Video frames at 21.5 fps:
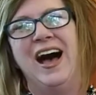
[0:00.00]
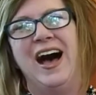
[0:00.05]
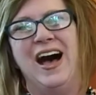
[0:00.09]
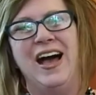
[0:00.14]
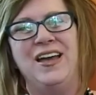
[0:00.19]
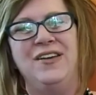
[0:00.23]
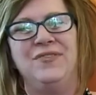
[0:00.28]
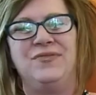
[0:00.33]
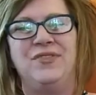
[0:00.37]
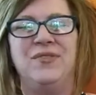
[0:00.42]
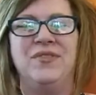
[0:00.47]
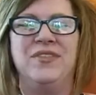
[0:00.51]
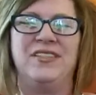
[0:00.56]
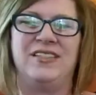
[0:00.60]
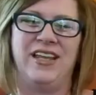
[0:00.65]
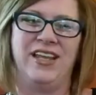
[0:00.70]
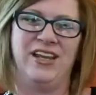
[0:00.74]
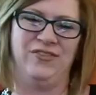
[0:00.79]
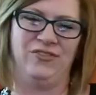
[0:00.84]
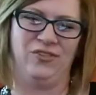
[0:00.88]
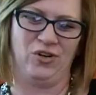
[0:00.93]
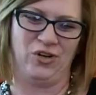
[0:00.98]
I am from the
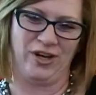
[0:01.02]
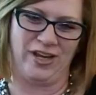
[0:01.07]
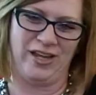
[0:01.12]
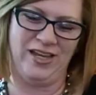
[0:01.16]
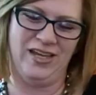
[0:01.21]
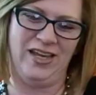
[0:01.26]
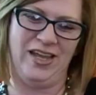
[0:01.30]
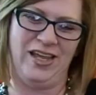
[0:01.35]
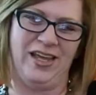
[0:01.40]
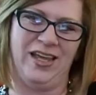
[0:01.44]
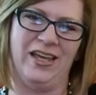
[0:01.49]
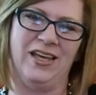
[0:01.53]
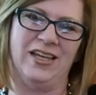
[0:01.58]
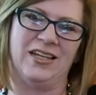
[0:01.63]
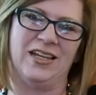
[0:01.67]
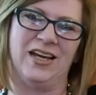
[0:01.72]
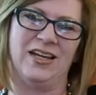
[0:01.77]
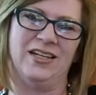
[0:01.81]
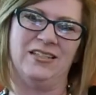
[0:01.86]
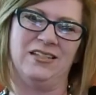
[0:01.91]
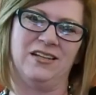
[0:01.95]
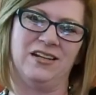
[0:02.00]
state of Oregon, and
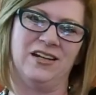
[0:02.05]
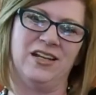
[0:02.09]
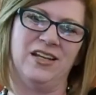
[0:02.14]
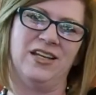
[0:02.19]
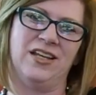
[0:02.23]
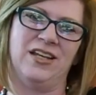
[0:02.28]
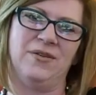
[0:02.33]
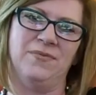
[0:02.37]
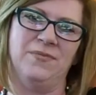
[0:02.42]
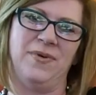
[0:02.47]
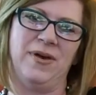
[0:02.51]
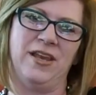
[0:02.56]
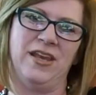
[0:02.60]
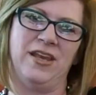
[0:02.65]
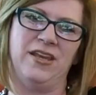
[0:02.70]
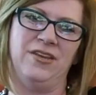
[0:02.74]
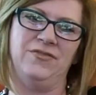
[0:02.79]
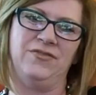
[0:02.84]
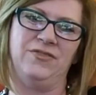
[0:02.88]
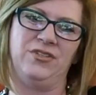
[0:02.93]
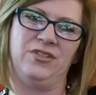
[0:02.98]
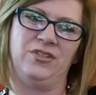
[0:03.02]
I started
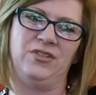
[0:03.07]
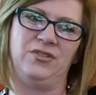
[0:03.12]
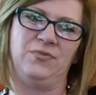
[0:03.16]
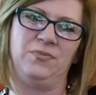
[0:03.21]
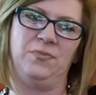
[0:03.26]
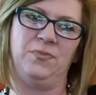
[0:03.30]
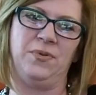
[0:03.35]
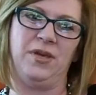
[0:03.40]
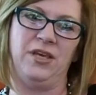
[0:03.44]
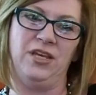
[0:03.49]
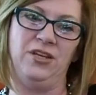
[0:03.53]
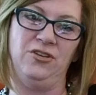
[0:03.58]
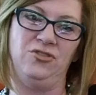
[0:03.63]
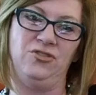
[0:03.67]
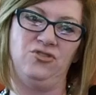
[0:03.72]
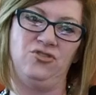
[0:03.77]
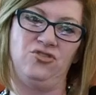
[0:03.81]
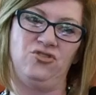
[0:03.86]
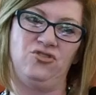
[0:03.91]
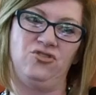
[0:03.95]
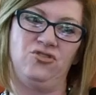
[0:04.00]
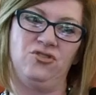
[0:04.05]
competitive
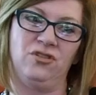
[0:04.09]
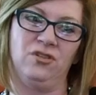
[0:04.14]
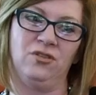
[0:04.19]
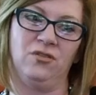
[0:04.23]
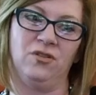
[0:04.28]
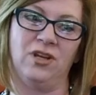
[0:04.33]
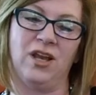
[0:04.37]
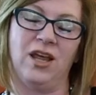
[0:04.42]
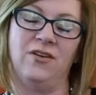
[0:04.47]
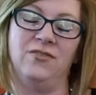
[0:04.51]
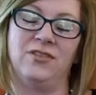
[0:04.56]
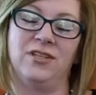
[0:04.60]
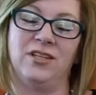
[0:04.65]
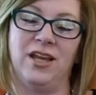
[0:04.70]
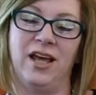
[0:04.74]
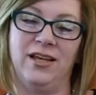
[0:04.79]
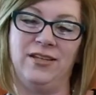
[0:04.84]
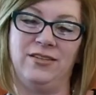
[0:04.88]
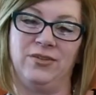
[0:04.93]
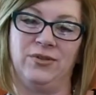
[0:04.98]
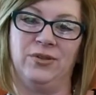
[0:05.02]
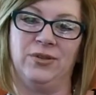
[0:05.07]
speech when I was in
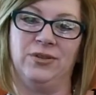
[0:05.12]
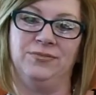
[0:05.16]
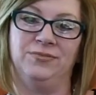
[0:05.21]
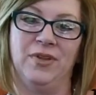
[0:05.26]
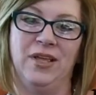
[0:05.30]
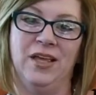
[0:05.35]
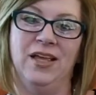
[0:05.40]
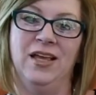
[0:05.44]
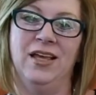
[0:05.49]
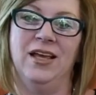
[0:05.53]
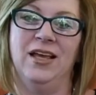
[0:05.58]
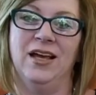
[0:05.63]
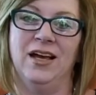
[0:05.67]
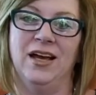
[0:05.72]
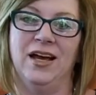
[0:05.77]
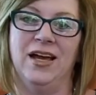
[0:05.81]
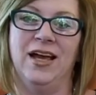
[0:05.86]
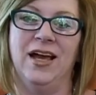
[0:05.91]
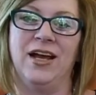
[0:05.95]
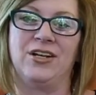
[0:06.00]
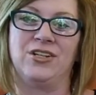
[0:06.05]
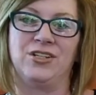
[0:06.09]
high school.
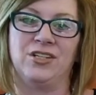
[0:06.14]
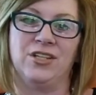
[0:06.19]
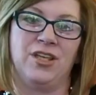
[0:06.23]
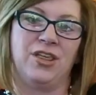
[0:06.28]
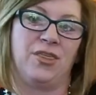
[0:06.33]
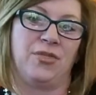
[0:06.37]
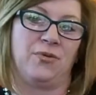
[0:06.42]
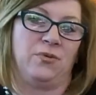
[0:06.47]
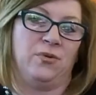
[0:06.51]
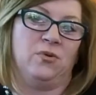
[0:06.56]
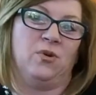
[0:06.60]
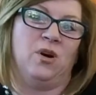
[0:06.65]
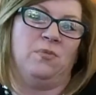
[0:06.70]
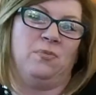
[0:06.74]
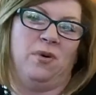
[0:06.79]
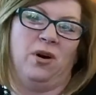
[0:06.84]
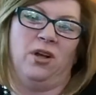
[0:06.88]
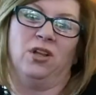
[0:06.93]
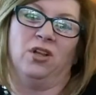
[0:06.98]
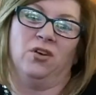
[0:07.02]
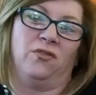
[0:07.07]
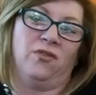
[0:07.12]
I actually threw up
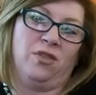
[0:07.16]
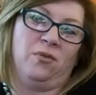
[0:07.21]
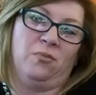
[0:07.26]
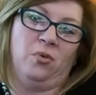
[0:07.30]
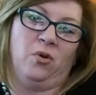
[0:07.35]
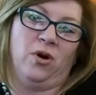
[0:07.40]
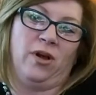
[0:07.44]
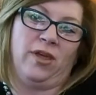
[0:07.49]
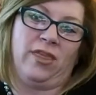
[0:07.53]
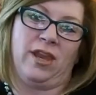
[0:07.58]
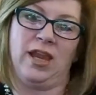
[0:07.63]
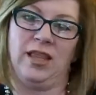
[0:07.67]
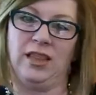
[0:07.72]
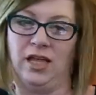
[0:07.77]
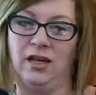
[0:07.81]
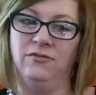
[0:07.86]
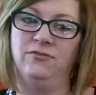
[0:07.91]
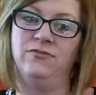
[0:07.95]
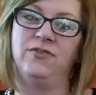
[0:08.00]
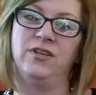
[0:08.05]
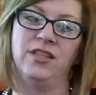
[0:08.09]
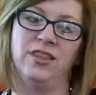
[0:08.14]
all over the boy that I
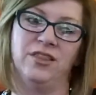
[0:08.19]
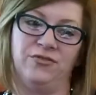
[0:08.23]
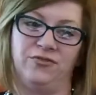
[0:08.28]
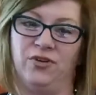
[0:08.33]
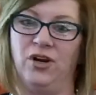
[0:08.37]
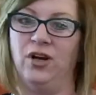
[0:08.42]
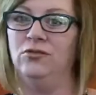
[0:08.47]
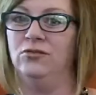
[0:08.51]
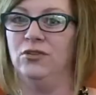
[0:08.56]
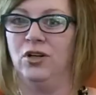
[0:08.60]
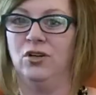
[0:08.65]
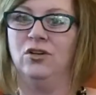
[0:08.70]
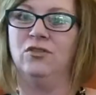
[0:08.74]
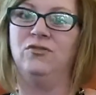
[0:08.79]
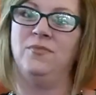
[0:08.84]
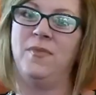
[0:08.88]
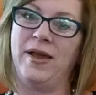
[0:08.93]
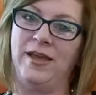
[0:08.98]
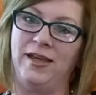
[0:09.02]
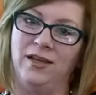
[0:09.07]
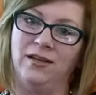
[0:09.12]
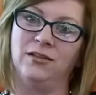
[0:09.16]
loved in the front row of
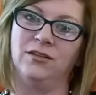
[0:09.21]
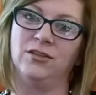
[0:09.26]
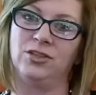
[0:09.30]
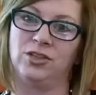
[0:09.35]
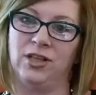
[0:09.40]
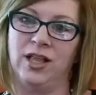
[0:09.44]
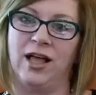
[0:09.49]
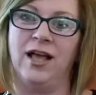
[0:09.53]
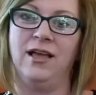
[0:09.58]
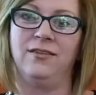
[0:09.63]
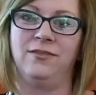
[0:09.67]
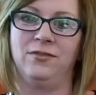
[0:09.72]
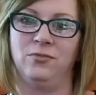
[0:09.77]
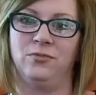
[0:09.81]
my English class.